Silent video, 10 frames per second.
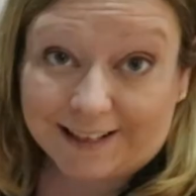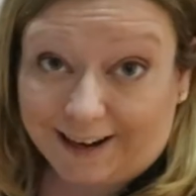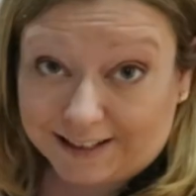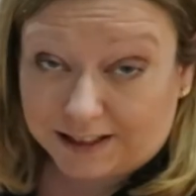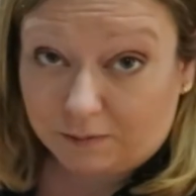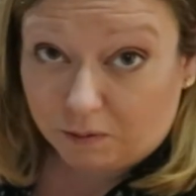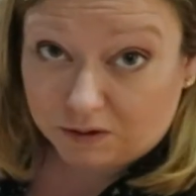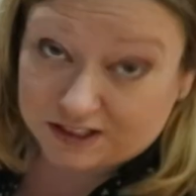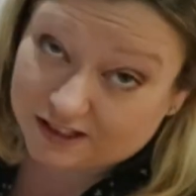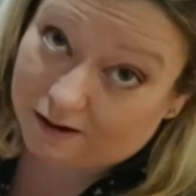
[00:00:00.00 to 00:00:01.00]
the next thing we
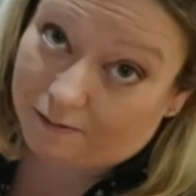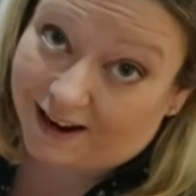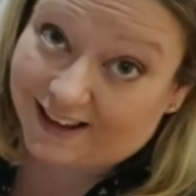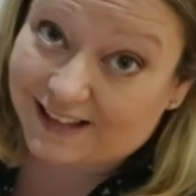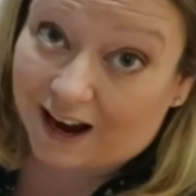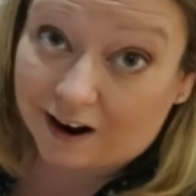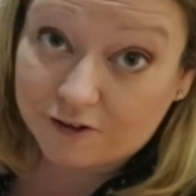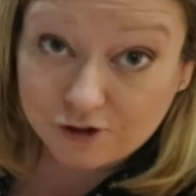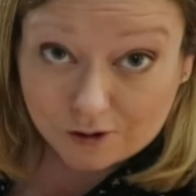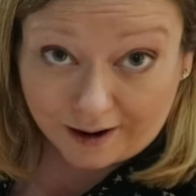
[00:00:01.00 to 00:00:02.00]
want to do is
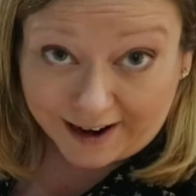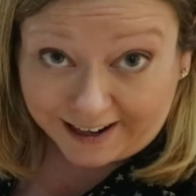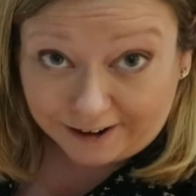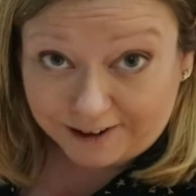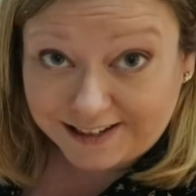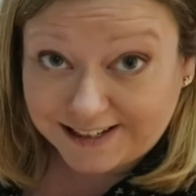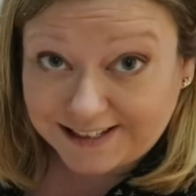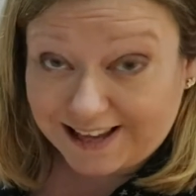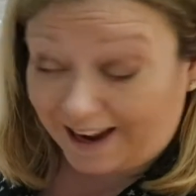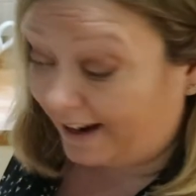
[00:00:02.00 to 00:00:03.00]
our dry
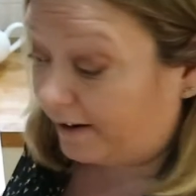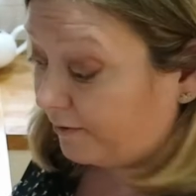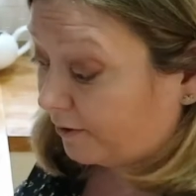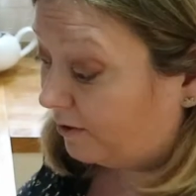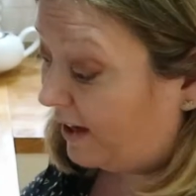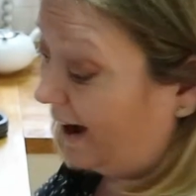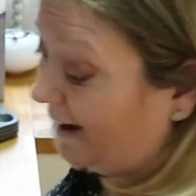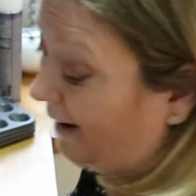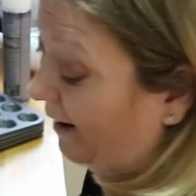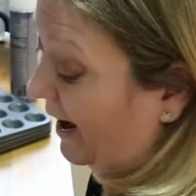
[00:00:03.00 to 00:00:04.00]
ingredients. And for
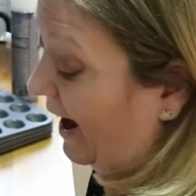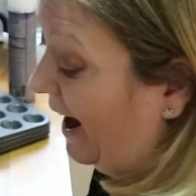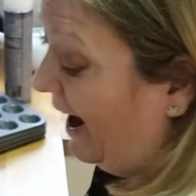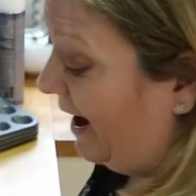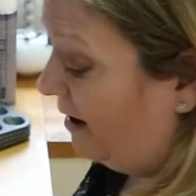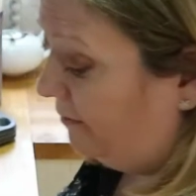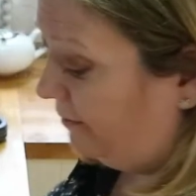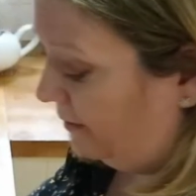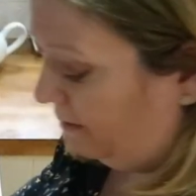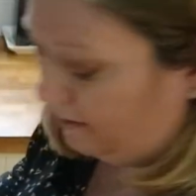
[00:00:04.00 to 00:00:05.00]
that I
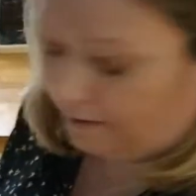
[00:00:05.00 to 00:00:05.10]
have